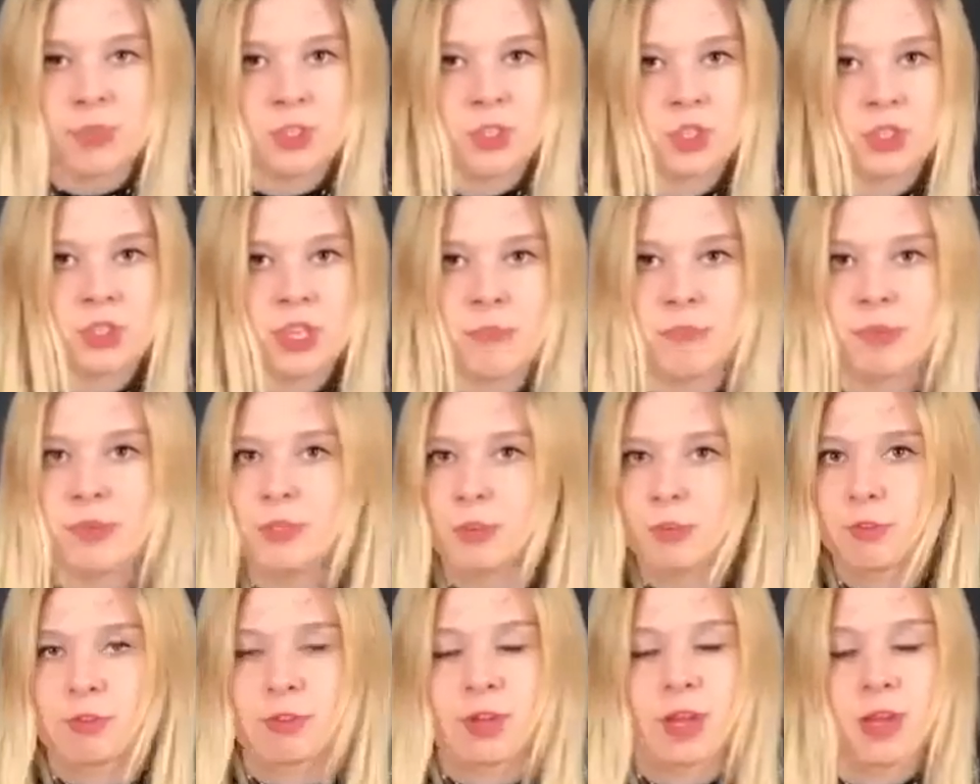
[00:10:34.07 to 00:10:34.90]
just a
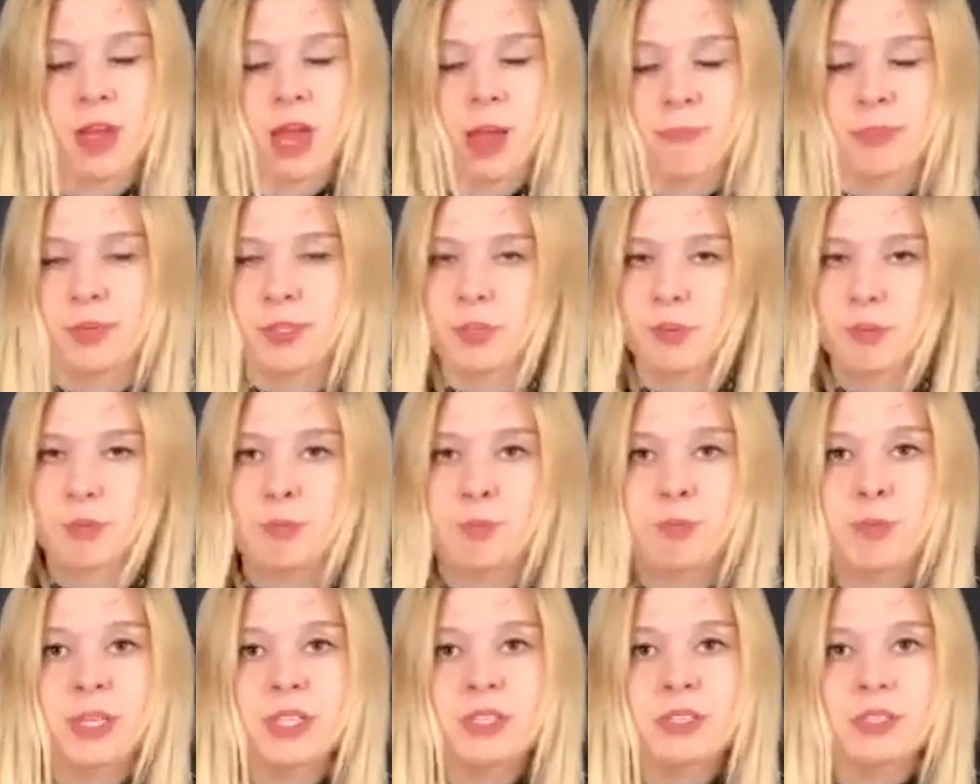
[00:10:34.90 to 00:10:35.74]
piece
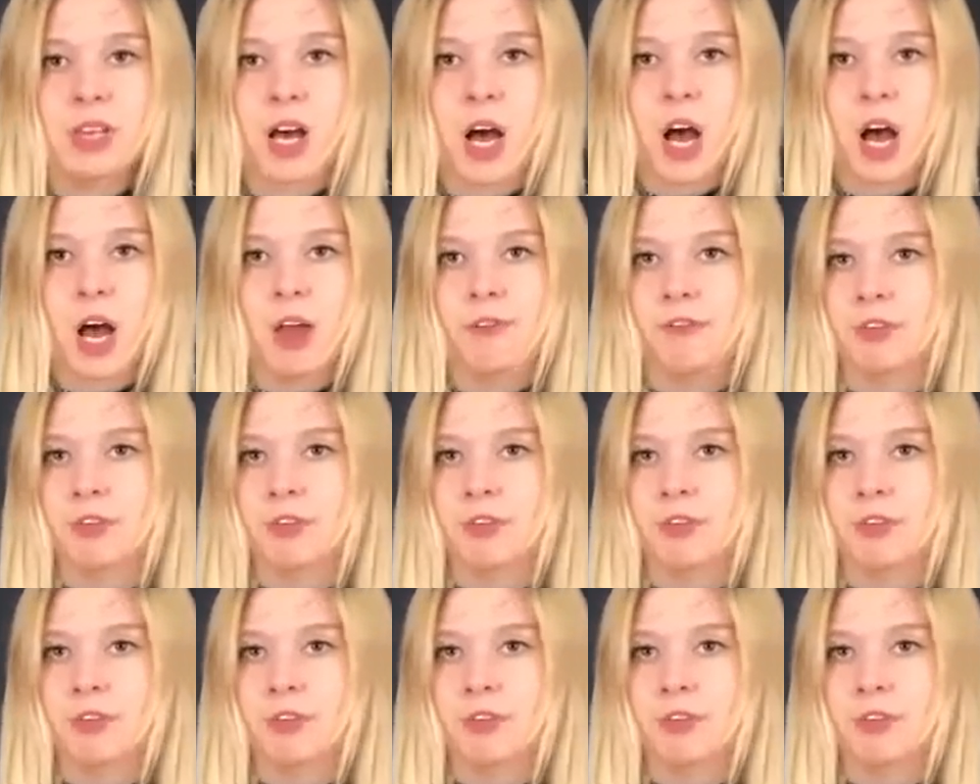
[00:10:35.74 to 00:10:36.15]
of pizza,